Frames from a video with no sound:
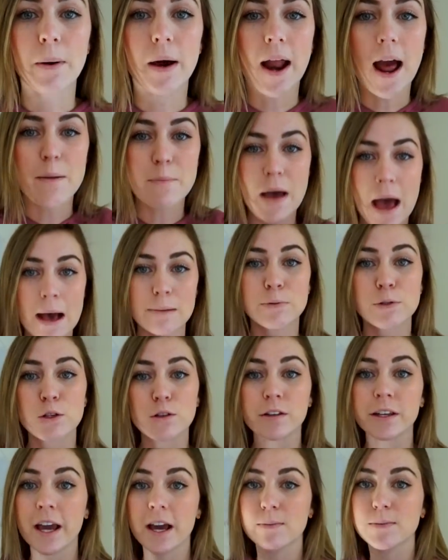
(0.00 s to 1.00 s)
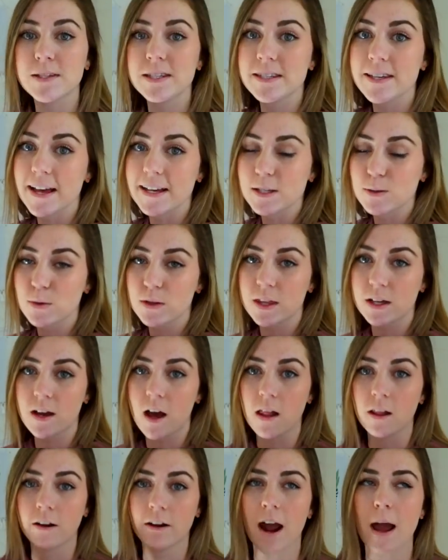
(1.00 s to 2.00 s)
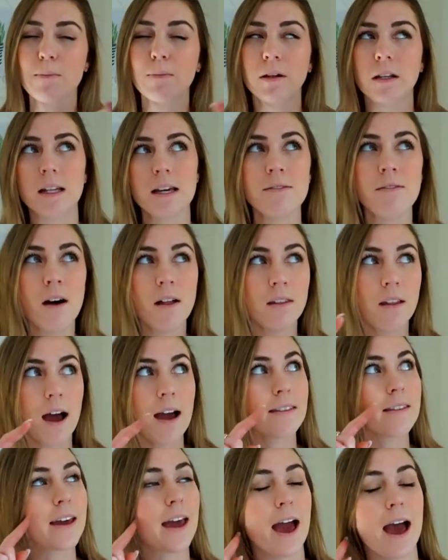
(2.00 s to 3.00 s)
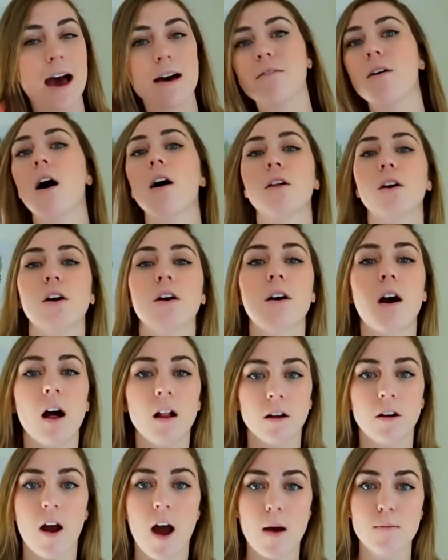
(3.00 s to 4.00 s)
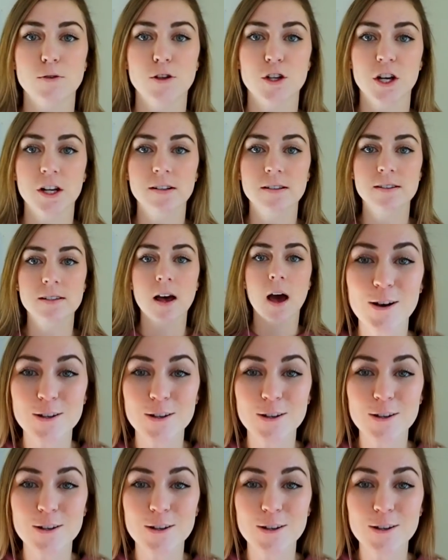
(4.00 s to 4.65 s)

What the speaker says: but I'm absolutely obsessed with the color. I believe online they have other color options.